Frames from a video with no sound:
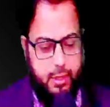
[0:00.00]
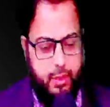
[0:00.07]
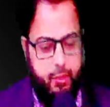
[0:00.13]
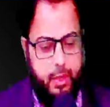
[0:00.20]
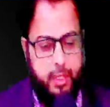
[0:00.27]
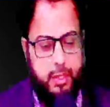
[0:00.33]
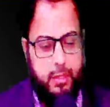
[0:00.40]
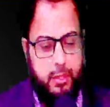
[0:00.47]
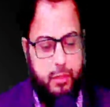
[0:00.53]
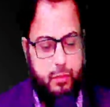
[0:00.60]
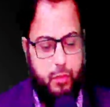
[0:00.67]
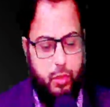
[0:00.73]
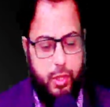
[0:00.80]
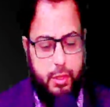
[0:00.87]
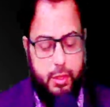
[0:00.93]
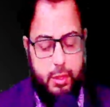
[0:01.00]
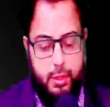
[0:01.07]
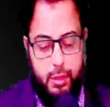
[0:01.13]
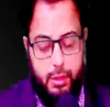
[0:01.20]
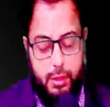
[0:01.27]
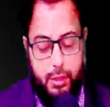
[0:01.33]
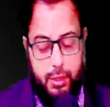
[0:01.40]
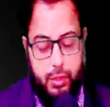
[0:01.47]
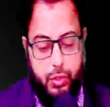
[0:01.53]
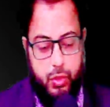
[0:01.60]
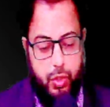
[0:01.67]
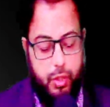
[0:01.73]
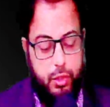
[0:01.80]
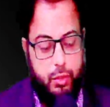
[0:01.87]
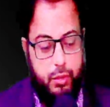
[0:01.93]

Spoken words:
he raised his voice and his concern